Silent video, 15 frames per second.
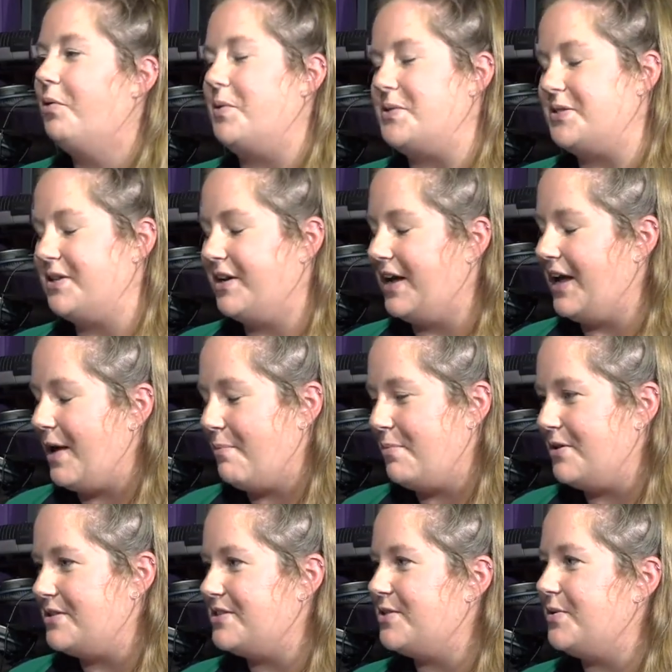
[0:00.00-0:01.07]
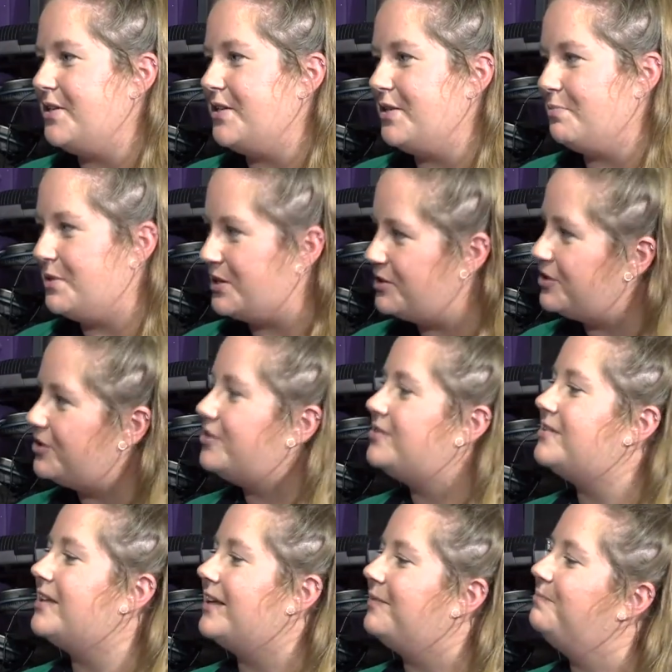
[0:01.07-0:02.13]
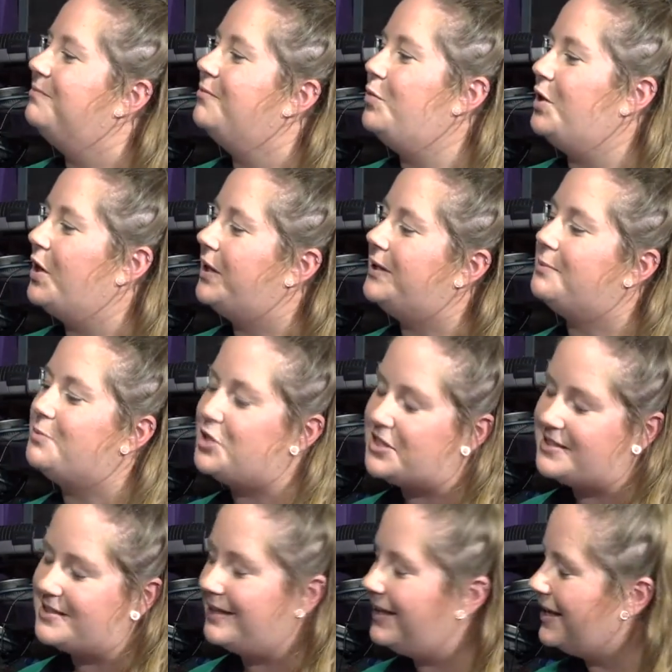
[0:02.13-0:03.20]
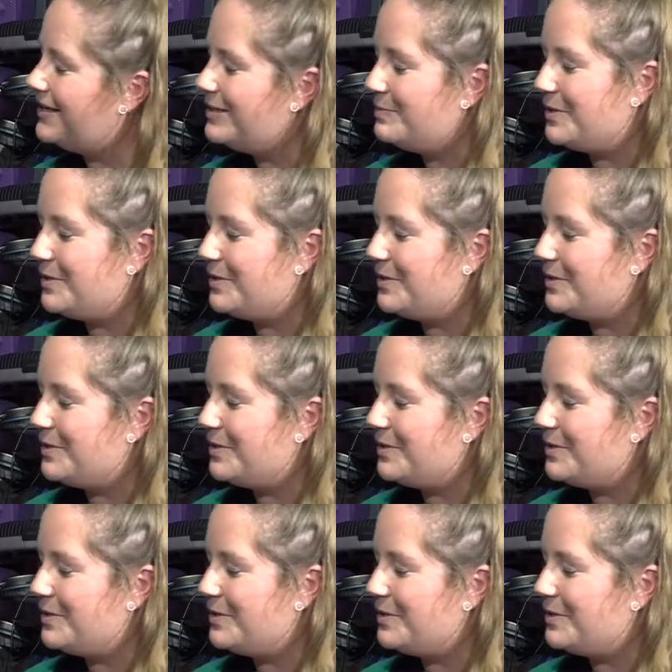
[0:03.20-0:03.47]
what was going to happen. So we did pictures, like we called them just in case